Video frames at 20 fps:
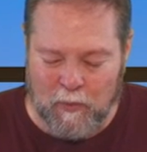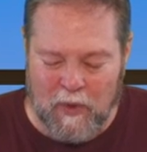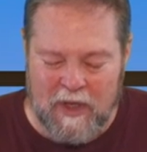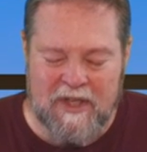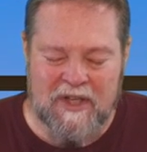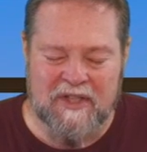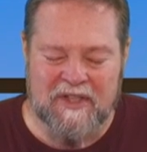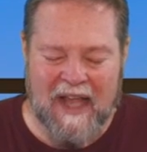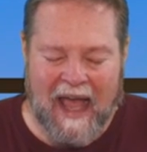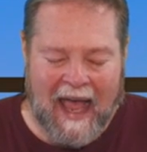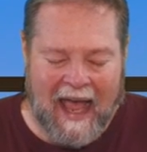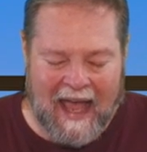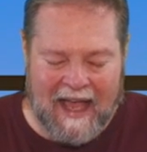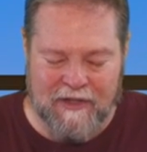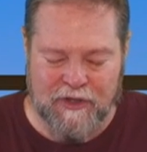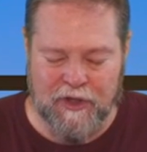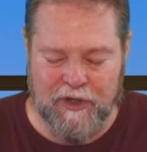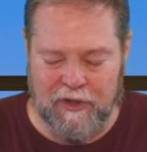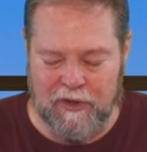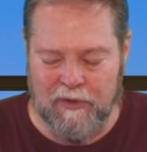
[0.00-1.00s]
we just
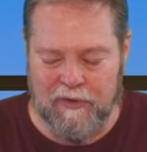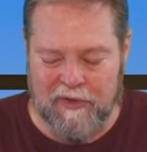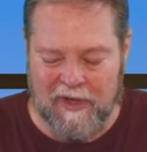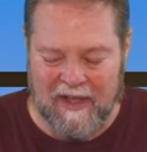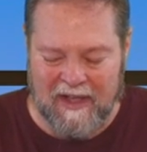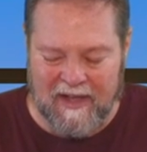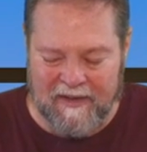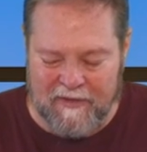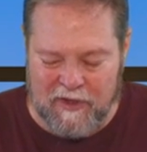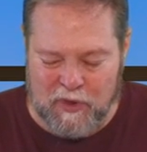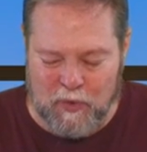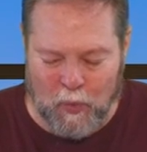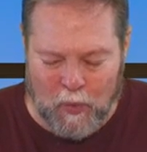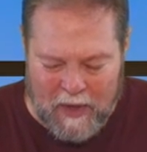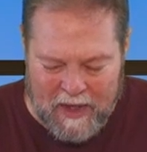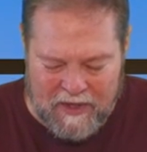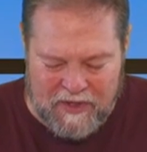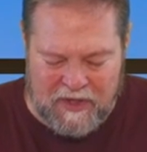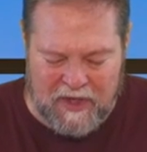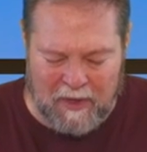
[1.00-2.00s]
ask you to give us
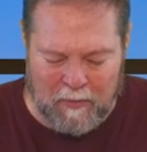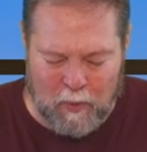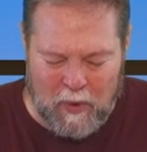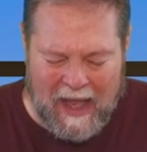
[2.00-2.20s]
wisdom.